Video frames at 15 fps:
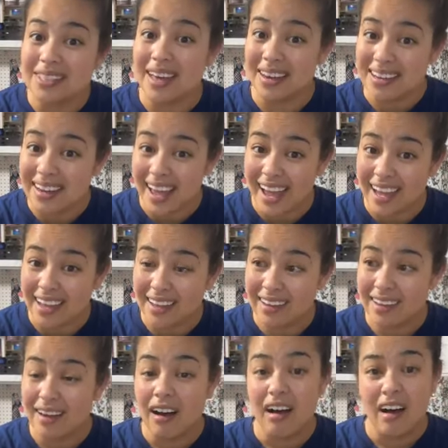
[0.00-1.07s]
Sunday.
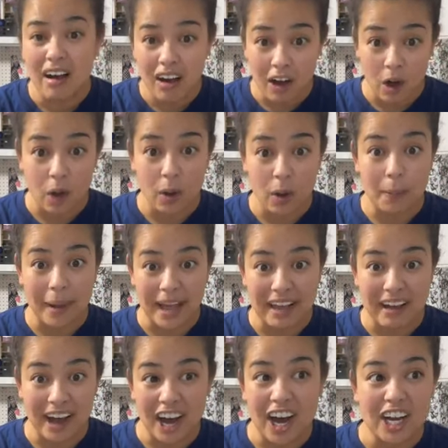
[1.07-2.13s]
Oh my
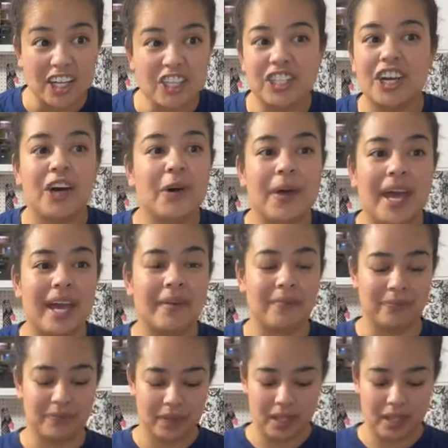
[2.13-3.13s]
gosh. Okay.